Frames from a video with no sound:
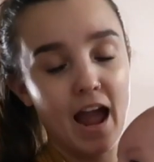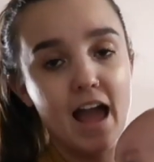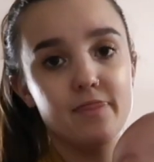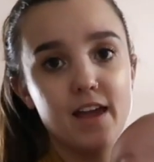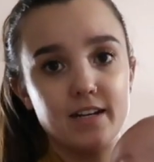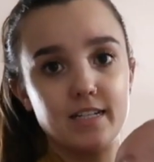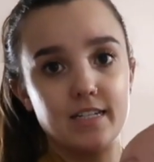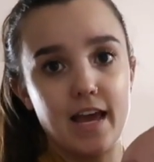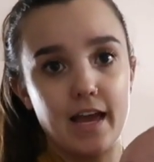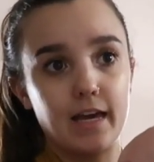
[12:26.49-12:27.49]
And then to
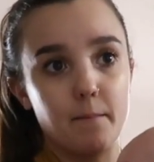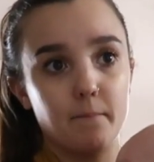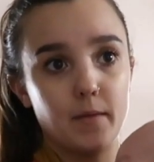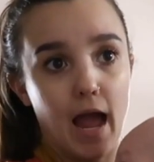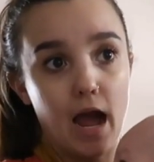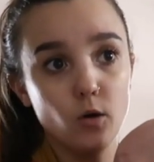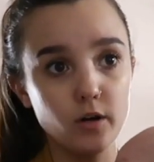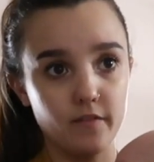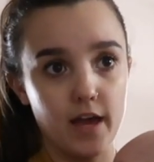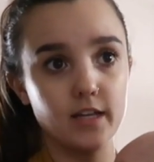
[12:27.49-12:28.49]
take him
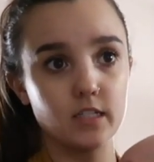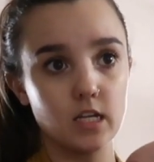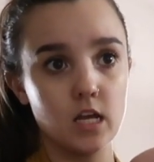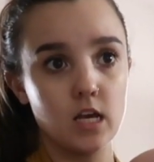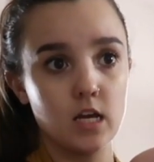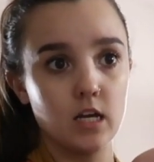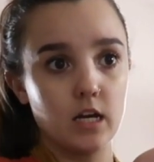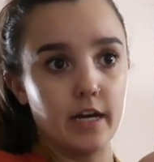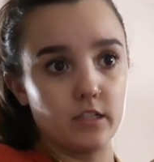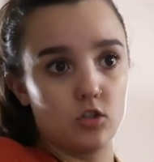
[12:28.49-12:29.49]
out of it,
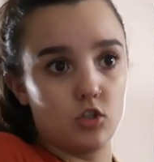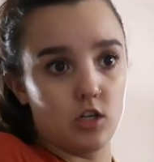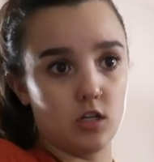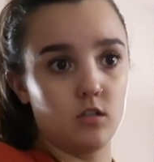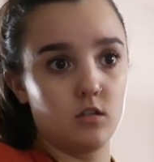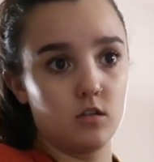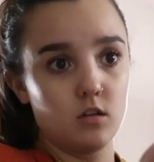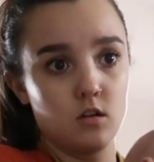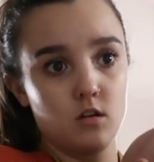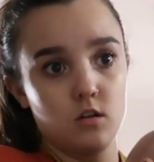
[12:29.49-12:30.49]
it's just
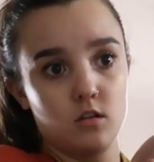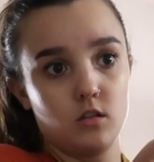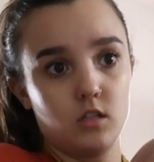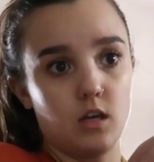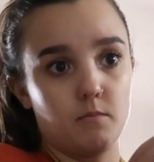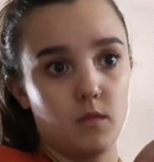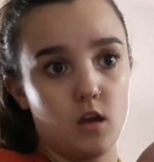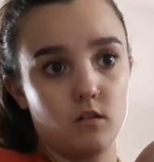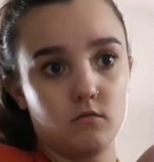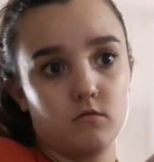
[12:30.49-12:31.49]
the same
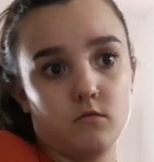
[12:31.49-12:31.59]
thing.